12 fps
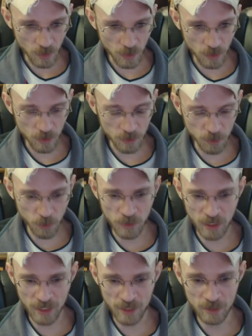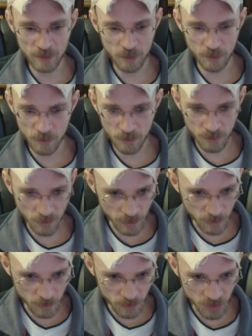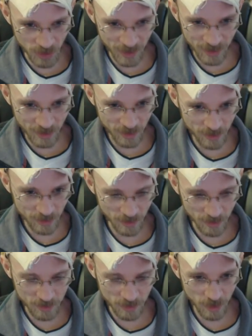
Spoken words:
Kun Shin? Is that how you